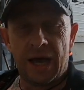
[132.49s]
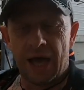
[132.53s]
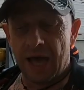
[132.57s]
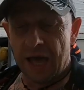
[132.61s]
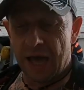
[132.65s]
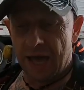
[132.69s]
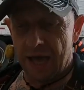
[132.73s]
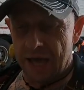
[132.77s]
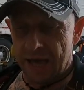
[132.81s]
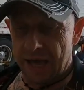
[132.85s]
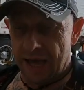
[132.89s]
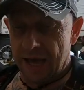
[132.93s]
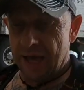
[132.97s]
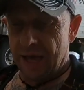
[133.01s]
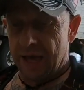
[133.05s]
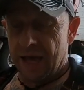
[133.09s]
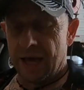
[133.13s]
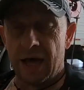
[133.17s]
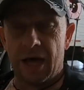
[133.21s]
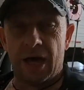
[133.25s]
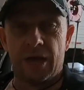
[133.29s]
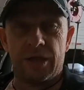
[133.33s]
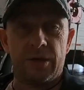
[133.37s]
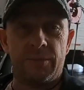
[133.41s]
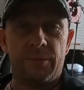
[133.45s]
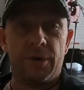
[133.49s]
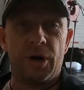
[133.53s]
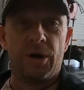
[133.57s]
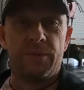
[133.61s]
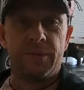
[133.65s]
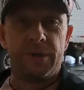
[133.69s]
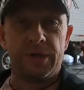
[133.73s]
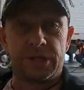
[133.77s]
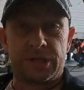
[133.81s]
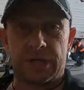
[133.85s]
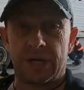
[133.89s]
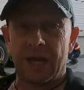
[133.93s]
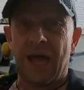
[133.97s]
at the
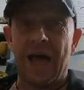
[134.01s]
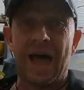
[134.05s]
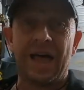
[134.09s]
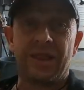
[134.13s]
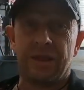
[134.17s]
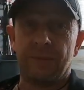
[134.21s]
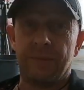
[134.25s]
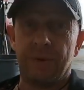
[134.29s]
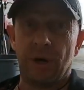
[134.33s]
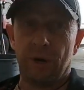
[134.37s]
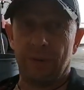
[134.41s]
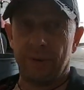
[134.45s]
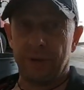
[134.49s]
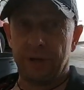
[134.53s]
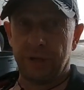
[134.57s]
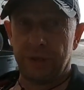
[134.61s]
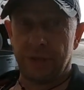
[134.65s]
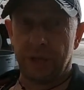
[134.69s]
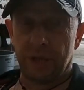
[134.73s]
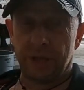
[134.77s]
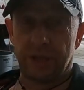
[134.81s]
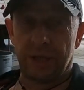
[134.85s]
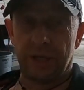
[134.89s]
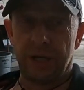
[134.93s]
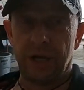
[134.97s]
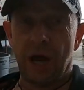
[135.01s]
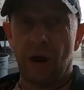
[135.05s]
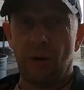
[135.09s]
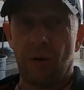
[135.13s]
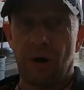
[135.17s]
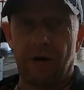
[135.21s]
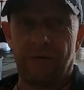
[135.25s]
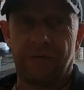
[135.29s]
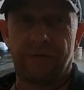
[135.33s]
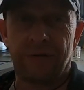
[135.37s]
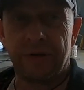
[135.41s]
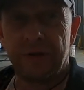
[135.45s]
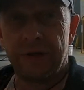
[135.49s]
moment that they know
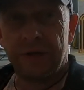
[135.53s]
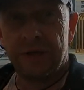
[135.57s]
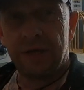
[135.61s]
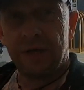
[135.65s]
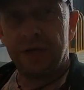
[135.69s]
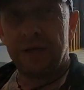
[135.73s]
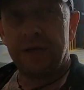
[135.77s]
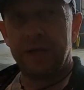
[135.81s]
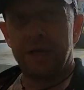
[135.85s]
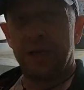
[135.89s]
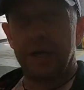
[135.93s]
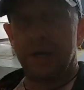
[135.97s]
of, you